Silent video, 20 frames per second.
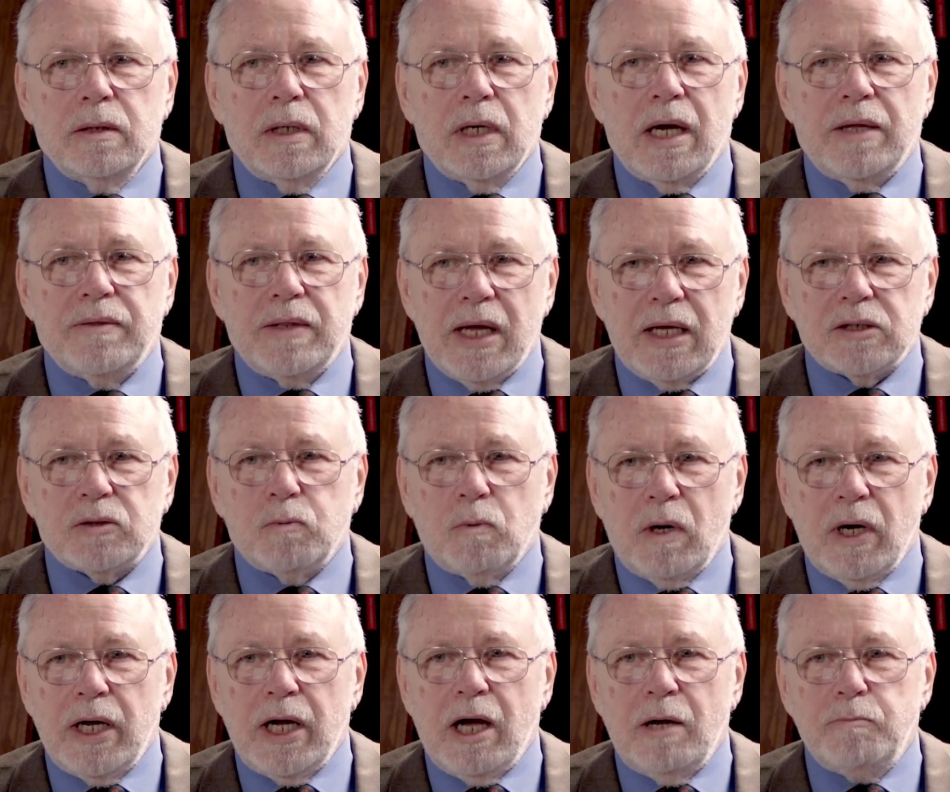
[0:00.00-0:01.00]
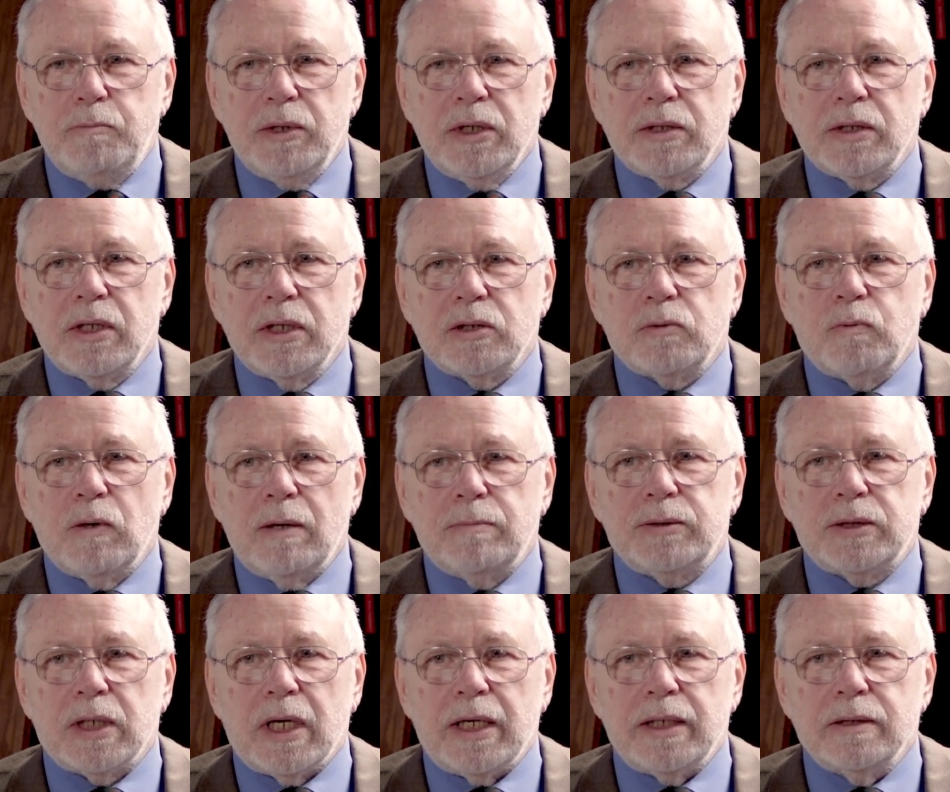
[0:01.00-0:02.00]
And that's why I built this
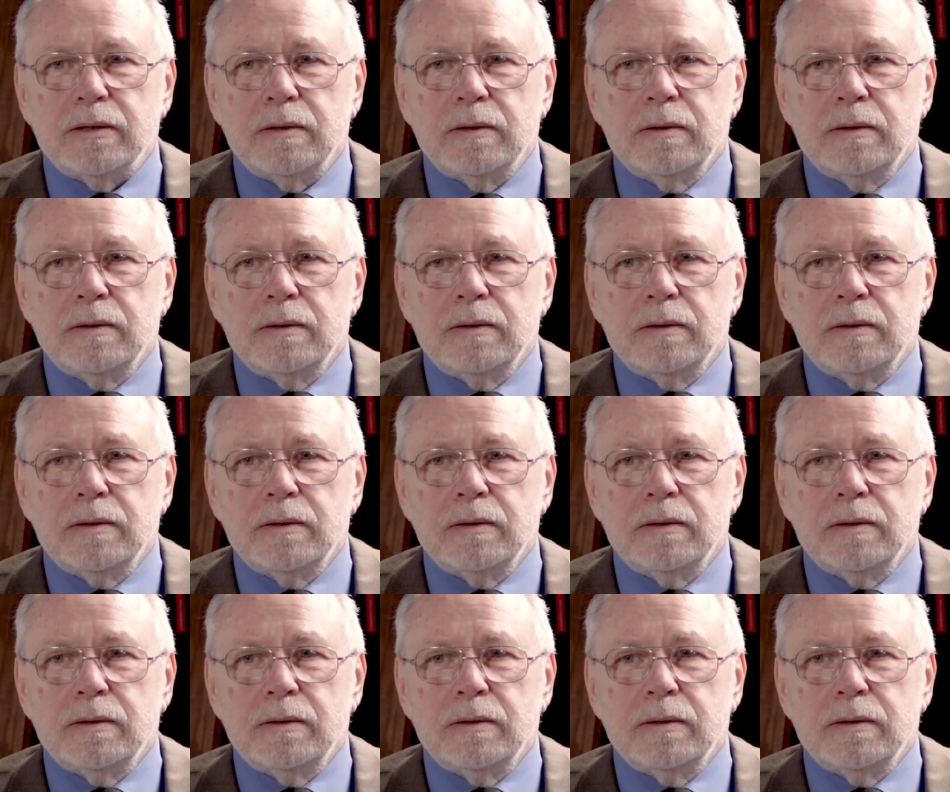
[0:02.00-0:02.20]
website.